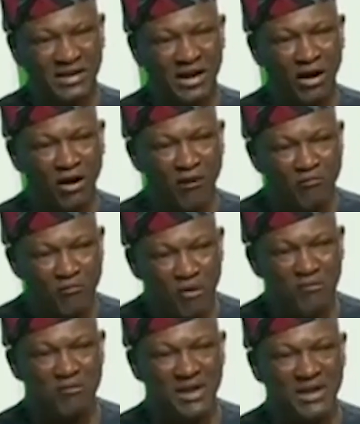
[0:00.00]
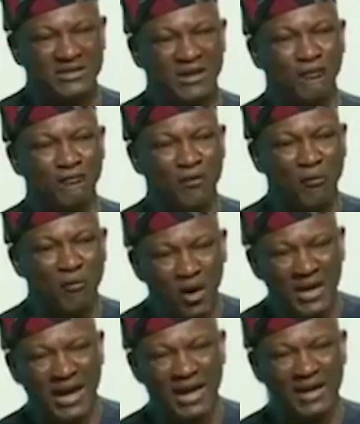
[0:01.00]
of movement from
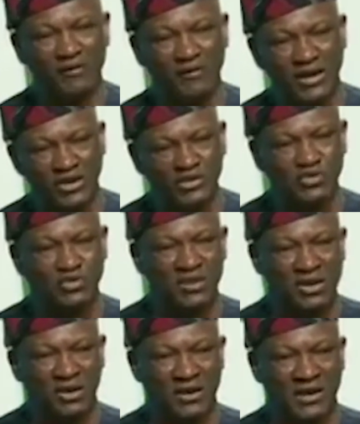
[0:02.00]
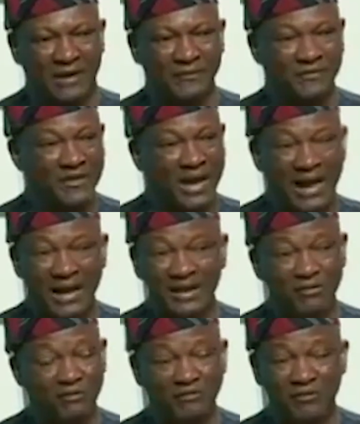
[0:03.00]
one end of Lagos to the other. And
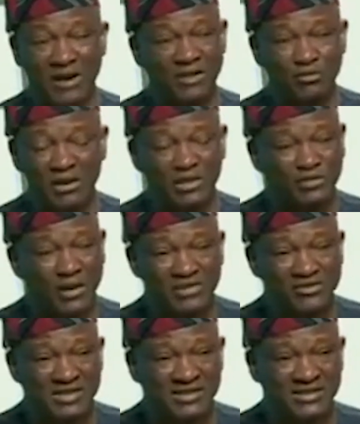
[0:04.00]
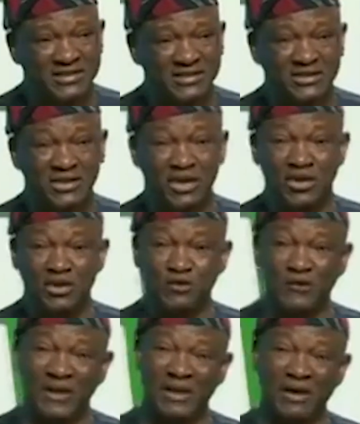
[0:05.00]
a very good way to address this is, you
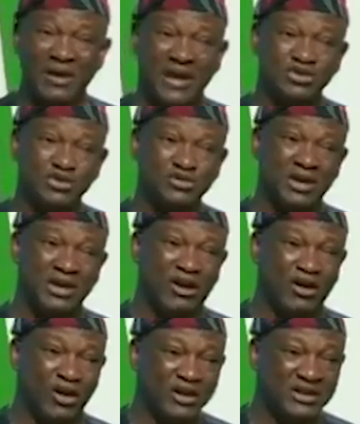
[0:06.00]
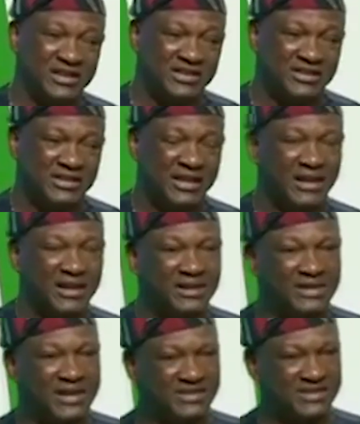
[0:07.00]
find that when our children are on holidays,
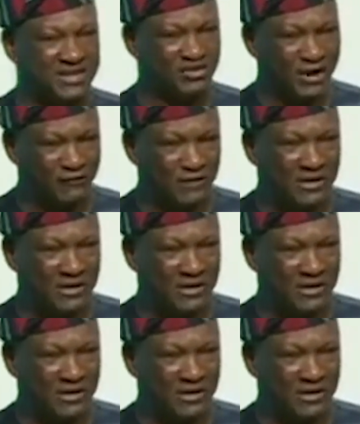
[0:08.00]
there's less traffic